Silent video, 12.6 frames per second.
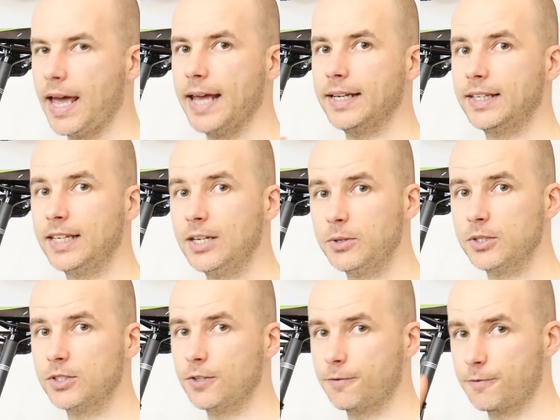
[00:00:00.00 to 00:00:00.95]
And here
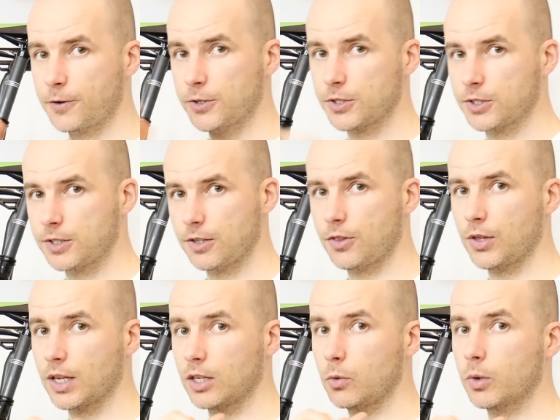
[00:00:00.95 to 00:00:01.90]
is the first
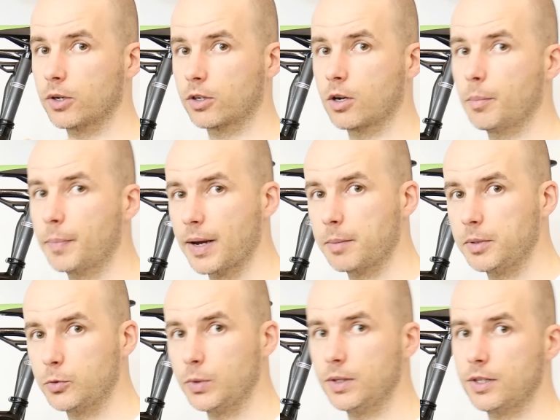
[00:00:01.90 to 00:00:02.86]
thing you want to compare
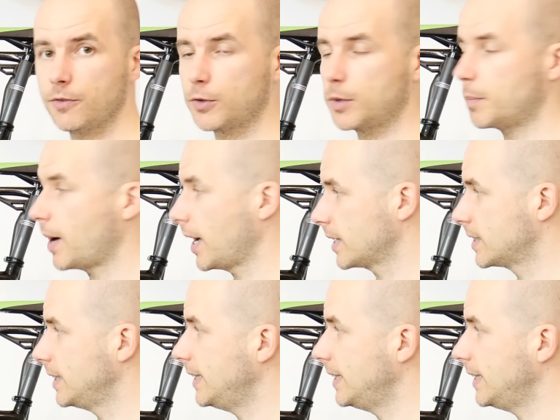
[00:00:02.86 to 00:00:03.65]
between different bikes: